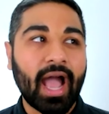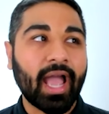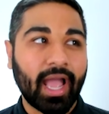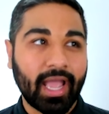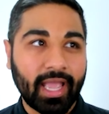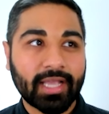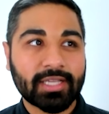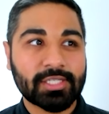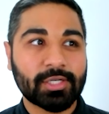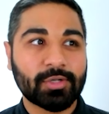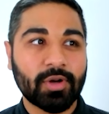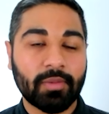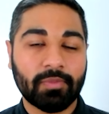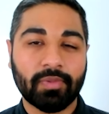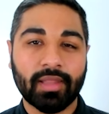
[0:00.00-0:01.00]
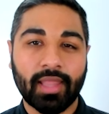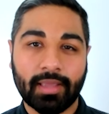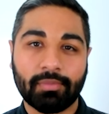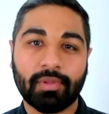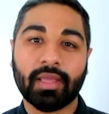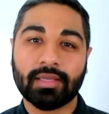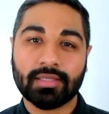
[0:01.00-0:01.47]
I actually grew up
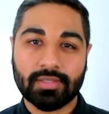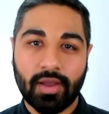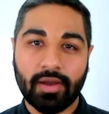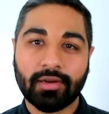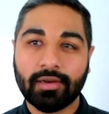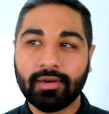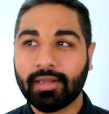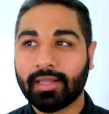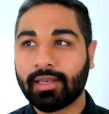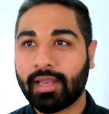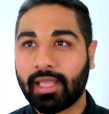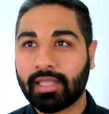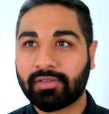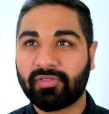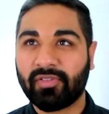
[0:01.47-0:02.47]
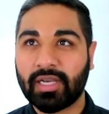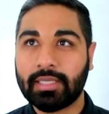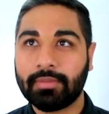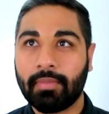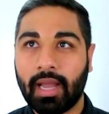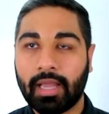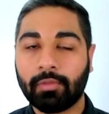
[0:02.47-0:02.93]
like playing soccer, and it's
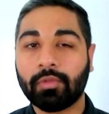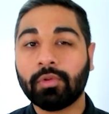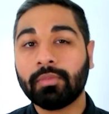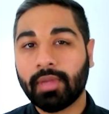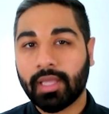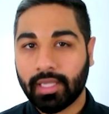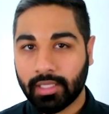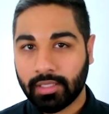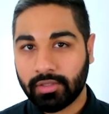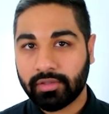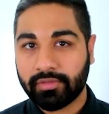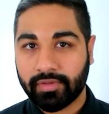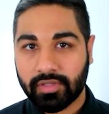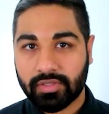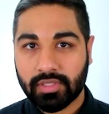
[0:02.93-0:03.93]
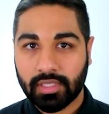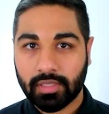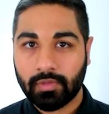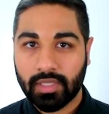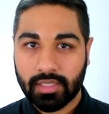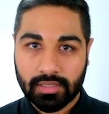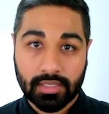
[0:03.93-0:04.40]
funny, my roommate in university
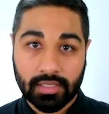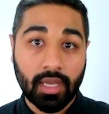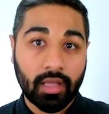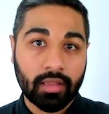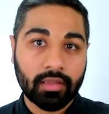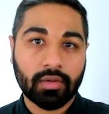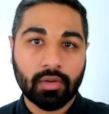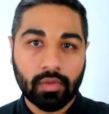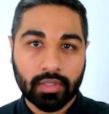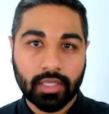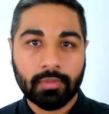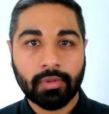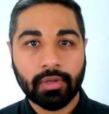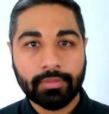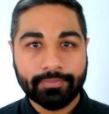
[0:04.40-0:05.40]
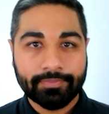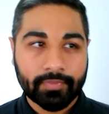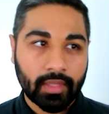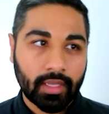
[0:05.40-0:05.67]
was the other goalkeeper.